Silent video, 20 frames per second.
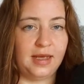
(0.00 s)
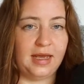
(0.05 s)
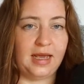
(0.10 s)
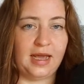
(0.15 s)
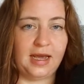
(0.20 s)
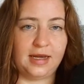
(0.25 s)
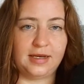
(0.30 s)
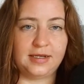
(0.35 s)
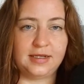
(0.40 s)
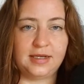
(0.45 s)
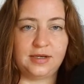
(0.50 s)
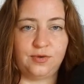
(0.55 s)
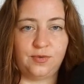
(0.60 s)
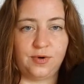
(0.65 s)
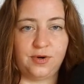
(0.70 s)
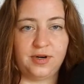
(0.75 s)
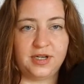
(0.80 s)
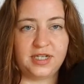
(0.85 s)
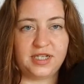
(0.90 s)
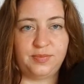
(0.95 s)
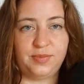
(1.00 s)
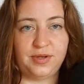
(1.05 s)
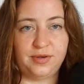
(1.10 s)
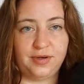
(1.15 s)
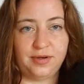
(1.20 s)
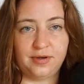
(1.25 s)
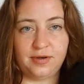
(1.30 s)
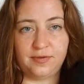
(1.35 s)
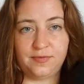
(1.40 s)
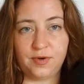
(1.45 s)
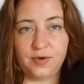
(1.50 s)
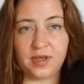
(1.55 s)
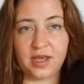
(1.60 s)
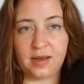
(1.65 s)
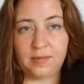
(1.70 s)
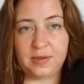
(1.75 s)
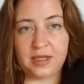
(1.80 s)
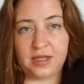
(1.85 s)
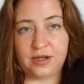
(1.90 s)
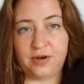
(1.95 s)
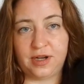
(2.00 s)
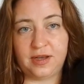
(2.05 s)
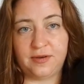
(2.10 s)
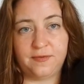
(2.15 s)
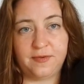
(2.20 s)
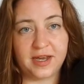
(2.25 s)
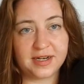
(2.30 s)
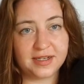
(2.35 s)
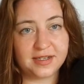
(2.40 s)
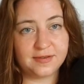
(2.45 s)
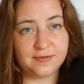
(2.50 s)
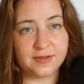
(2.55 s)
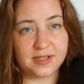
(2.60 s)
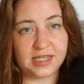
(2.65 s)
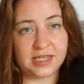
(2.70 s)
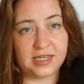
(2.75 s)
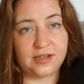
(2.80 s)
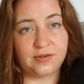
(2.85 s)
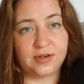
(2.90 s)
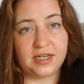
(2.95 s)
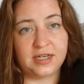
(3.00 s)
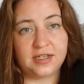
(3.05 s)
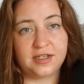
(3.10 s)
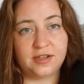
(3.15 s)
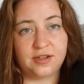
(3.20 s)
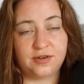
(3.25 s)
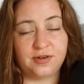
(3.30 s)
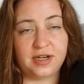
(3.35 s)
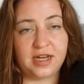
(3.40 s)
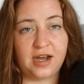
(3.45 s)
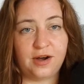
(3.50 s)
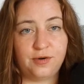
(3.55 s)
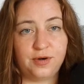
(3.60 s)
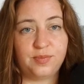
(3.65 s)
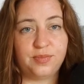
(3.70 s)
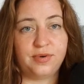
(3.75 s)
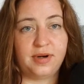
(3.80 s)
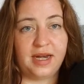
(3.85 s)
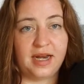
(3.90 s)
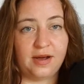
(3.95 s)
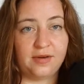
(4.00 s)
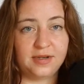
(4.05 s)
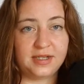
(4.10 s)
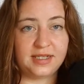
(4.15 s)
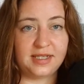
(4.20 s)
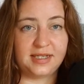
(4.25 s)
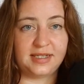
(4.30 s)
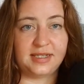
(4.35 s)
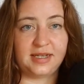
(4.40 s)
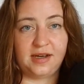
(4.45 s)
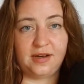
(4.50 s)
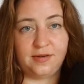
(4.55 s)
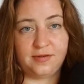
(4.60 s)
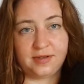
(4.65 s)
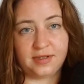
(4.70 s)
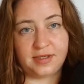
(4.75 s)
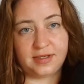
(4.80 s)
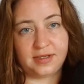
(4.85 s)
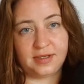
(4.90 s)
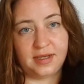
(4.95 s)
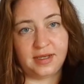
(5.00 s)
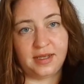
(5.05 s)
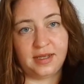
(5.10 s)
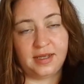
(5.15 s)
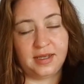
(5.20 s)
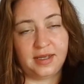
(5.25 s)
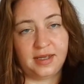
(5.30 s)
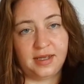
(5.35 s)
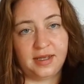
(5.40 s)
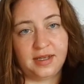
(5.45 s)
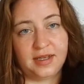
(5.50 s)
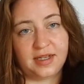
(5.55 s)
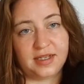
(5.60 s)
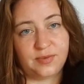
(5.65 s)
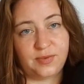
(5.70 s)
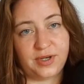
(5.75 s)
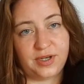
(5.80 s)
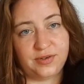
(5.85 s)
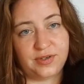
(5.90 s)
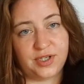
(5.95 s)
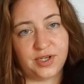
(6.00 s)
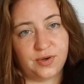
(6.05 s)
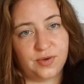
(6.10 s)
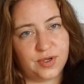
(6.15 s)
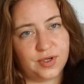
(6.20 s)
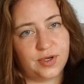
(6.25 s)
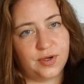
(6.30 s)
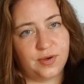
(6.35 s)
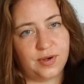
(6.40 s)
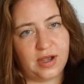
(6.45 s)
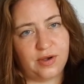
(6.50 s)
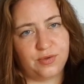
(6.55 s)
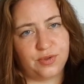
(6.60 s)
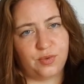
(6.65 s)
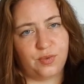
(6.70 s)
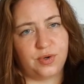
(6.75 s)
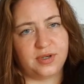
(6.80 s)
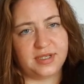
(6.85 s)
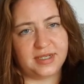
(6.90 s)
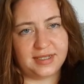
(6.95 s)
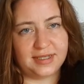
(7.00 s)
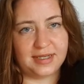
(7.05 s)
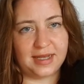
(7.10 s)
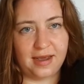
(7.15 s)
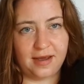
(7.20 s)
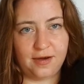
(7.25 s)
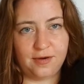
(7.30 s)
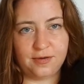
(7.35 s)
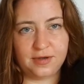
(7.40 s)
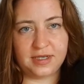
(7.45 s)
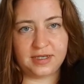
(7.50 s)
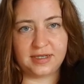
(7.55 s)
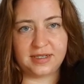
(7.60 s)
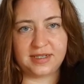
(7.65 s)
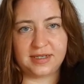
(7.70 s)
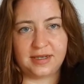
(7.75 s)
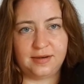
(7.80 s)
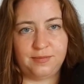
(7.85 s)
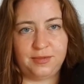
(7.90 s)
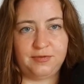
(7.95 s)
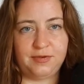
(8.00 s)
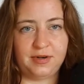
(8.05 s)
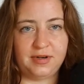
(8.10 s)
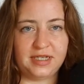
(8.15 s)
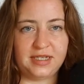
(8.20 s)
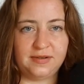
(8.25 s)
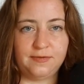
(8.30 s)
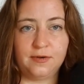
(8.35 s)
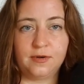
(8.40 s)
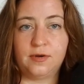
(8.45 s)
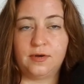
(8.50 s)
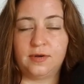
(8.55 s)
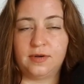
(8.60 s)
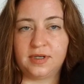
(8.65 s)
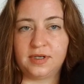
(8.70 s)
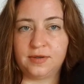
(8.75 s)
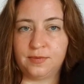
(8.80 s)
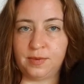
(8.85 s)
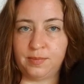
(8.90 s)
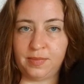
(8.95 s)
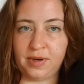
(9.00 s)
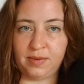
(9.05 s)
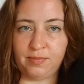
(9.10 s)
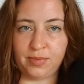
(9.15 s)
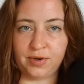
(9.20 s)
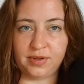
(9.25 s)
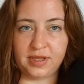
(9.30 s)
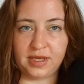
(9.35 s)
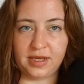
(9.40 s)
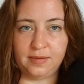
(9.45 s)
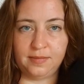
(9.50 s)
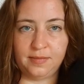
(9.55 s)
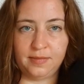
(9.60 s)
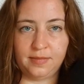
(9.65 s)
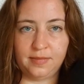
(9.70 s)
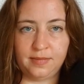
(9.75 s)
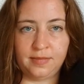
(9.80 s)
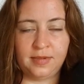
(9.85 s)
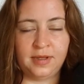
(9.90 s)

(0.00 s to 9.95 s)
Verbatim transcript: And in order to build your vocabulary effectively, you'll need to learn how to pronounce the sounds. Because when you don't know how the words sound, it's going to be very difficult to remember them.